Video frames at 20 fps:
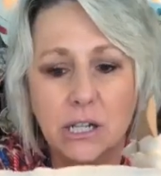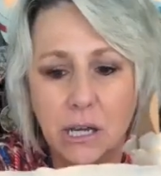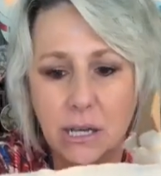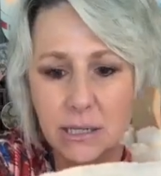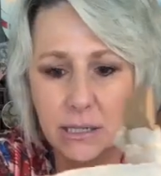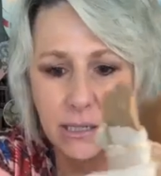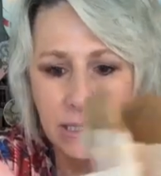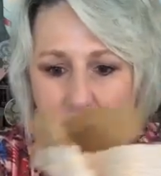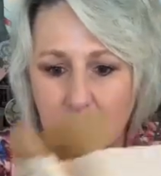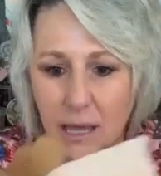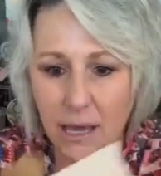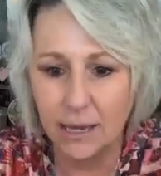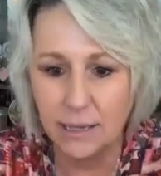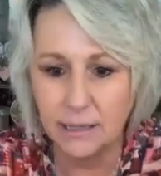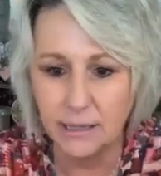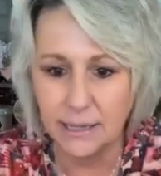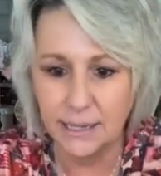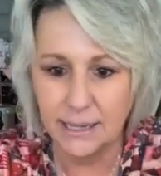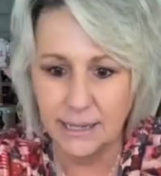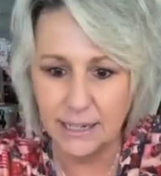just
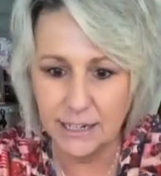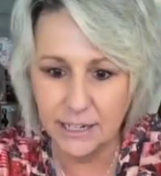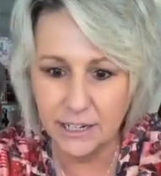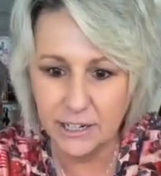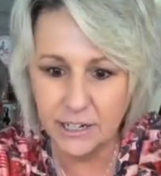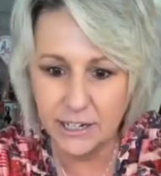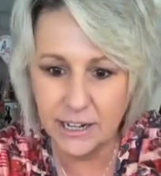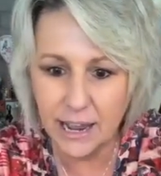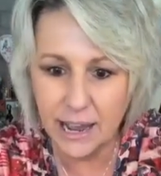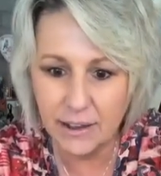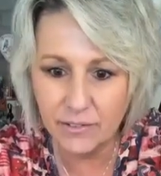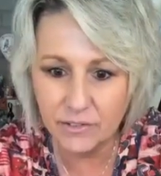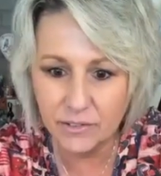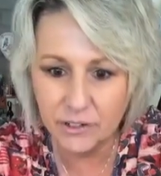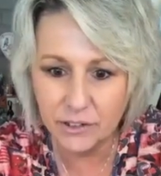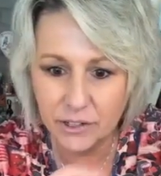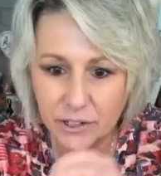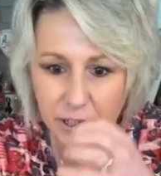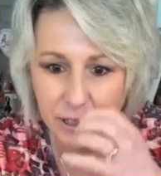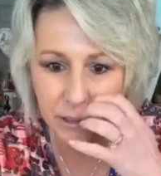slightly in it. Good
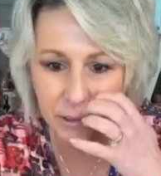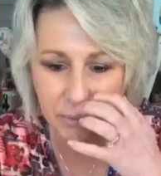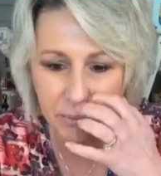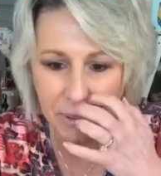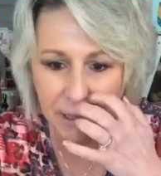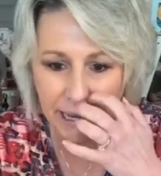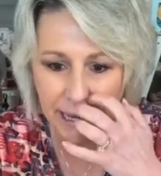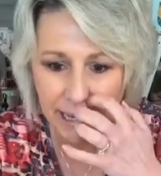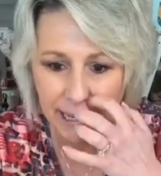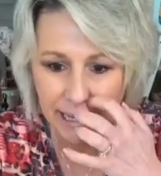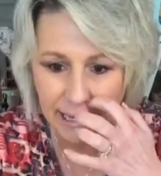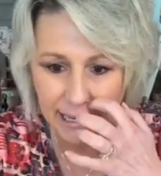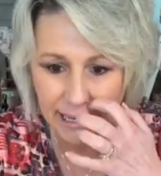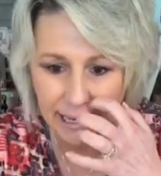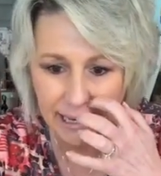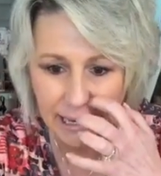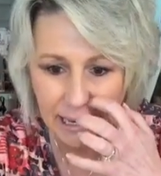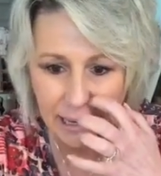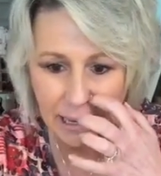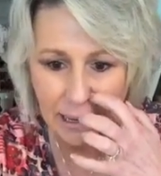afternoon,
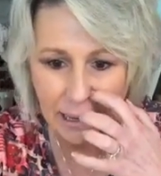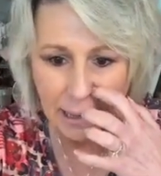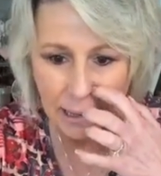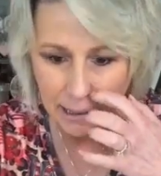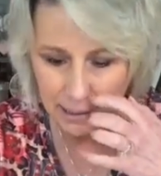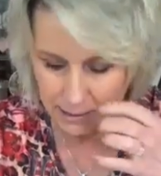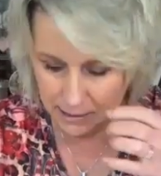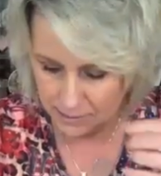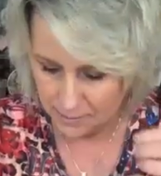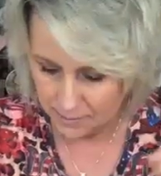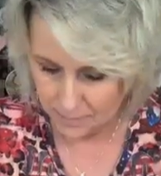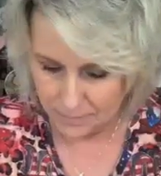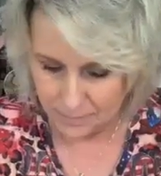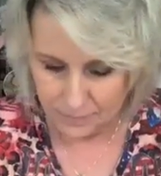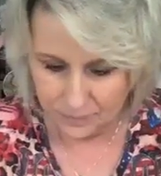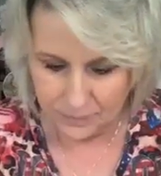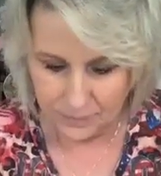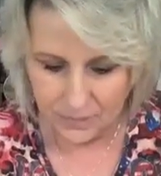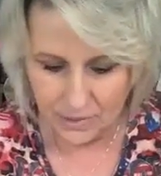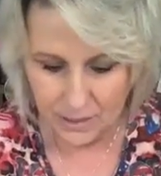Peggy.
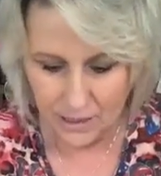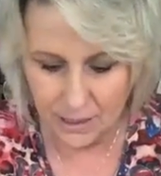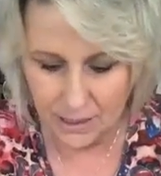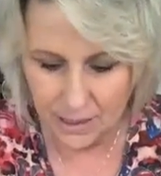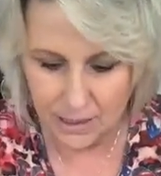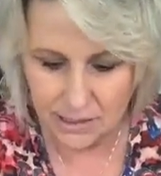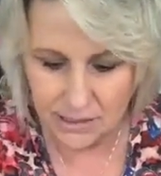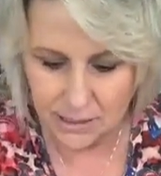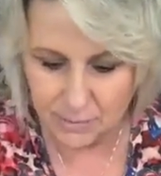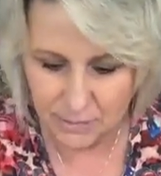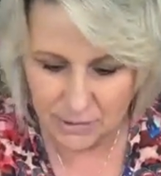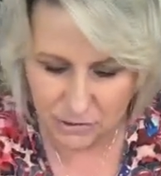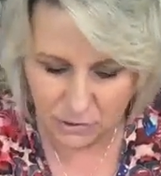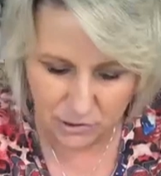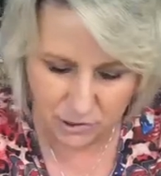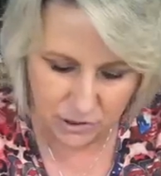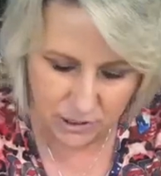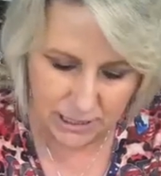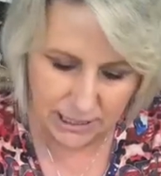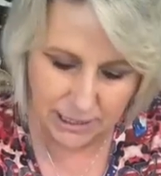Yes,
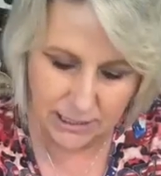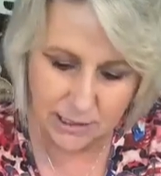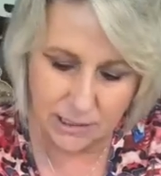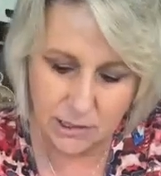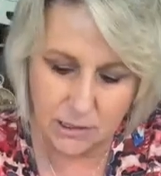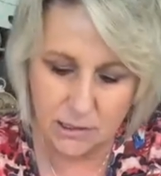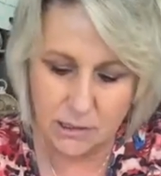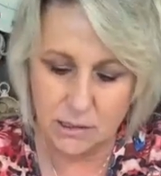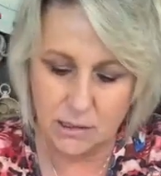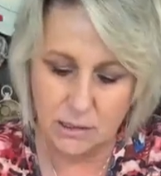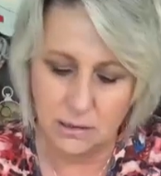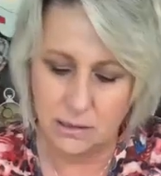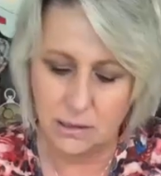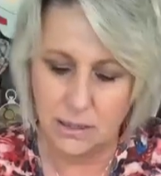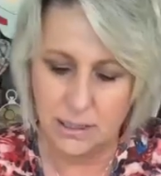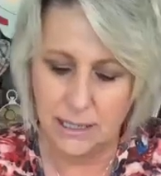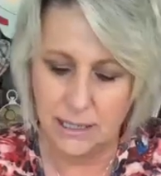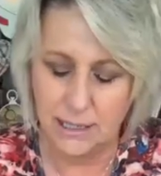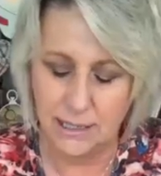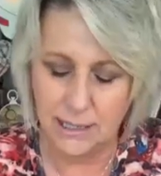Mr. T's a
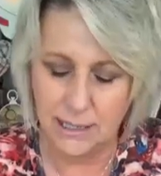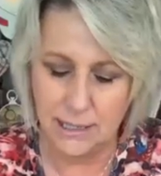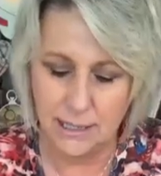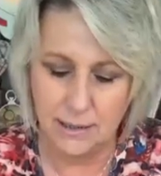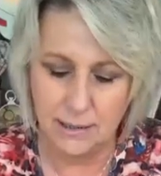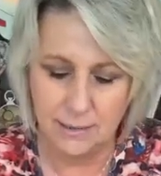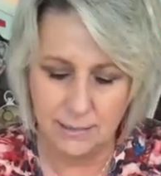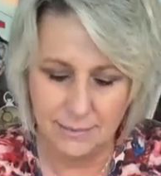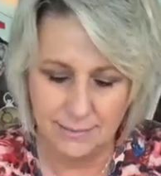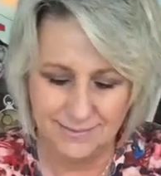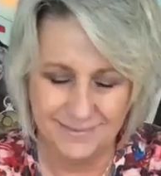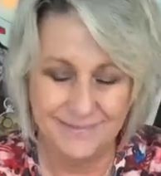stud, isn't he?